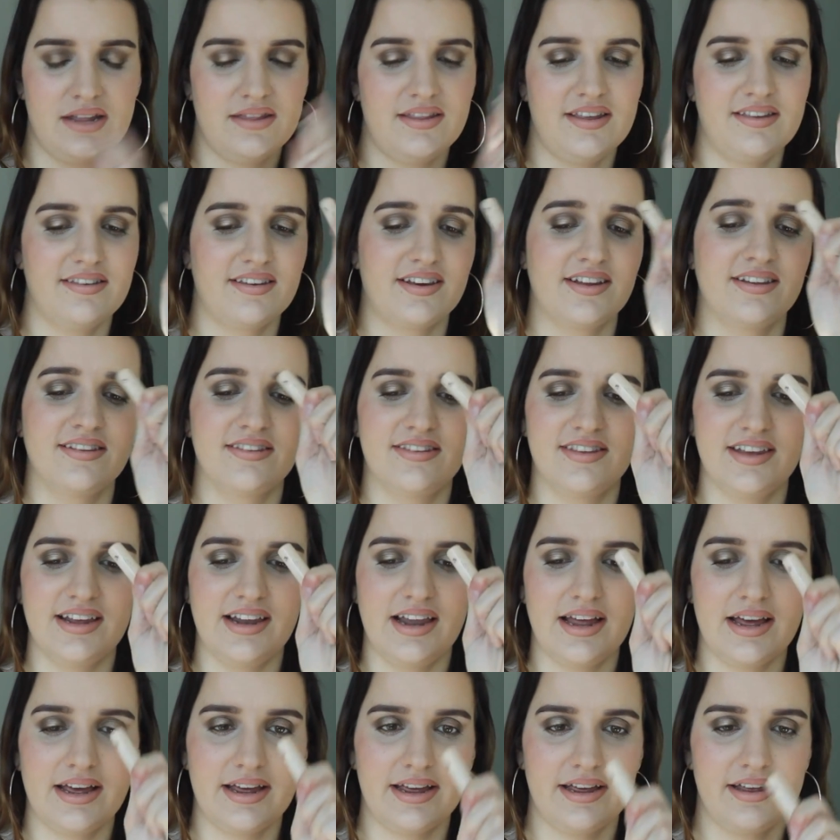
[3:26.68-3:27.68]
This
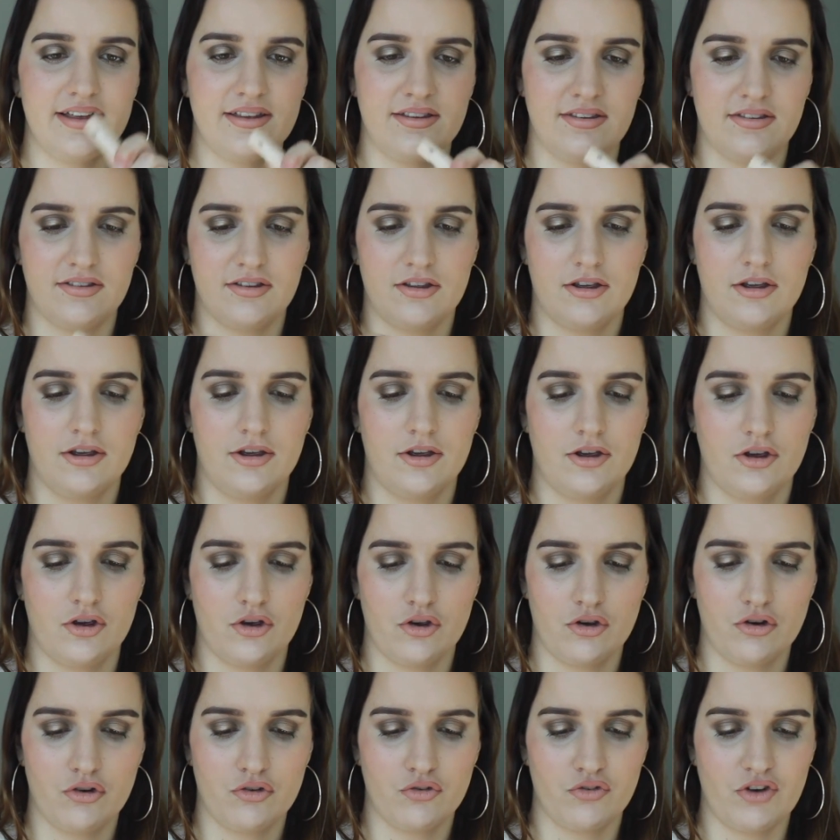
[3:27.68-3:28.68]
concealer is
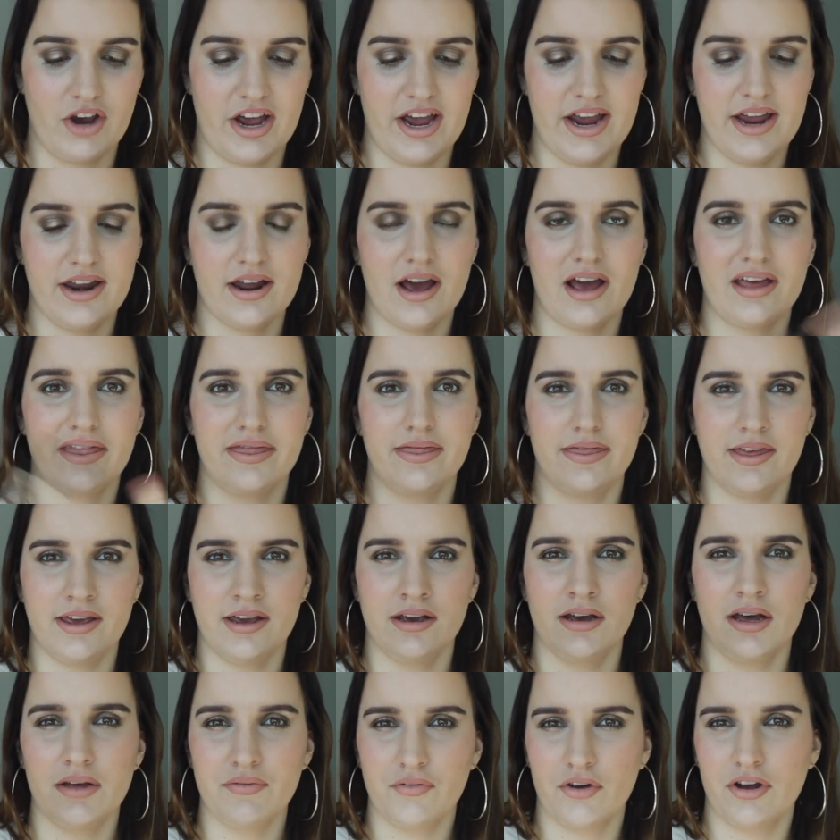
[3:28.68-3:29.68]
great. I
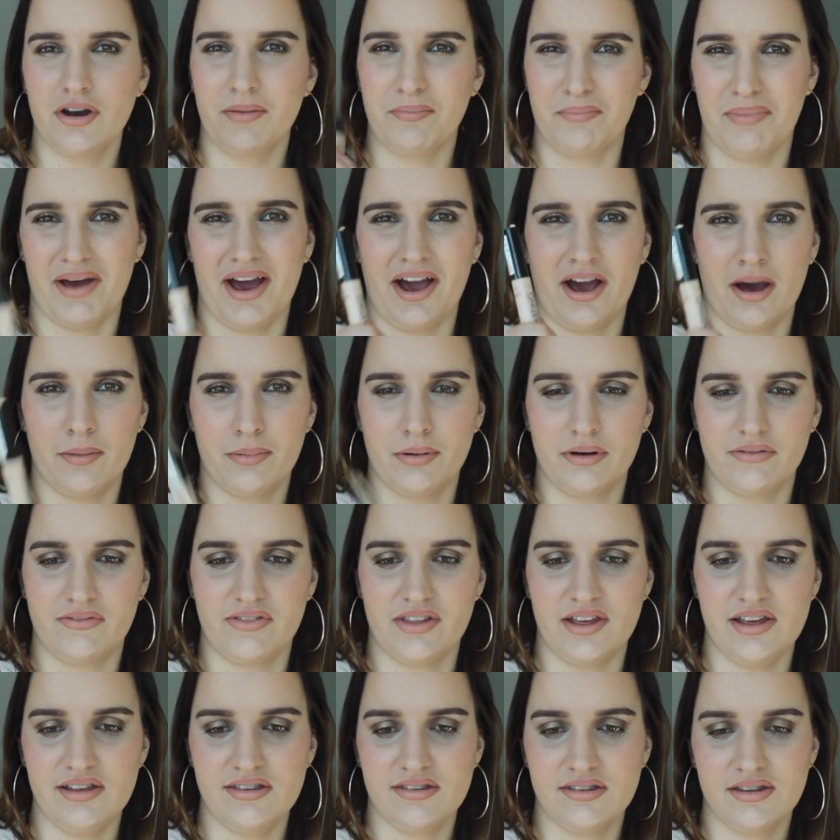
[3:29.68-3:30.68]
think I've got a backup of
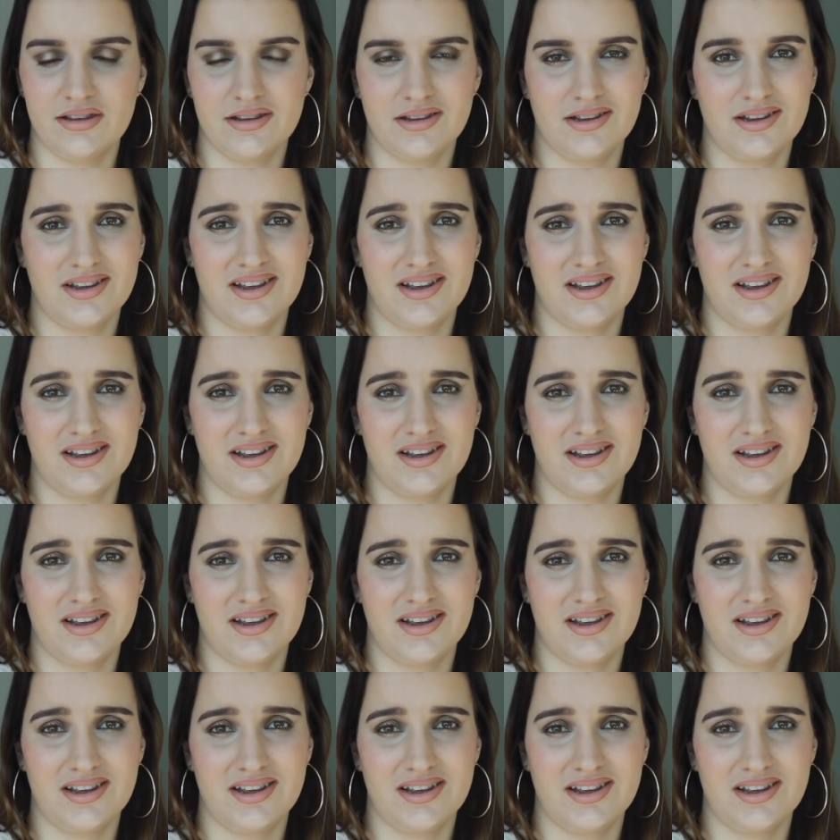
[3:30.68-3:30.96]
this.